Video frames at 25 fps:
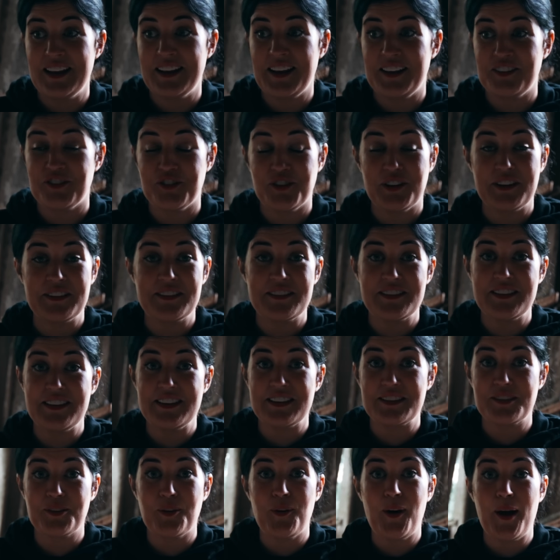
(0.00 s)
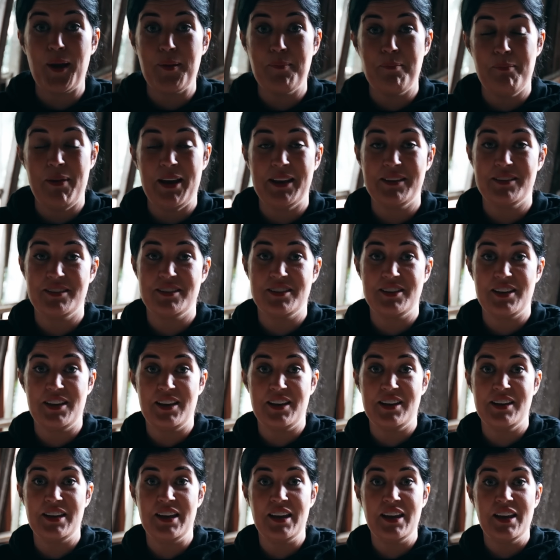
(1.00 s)
As you can see, it's quite a mess in
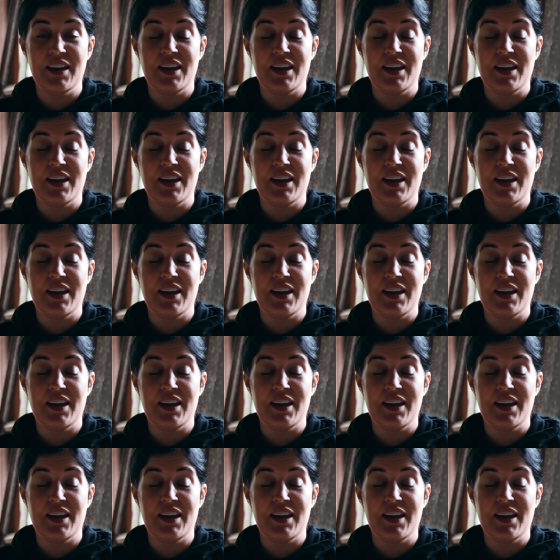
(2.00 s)
here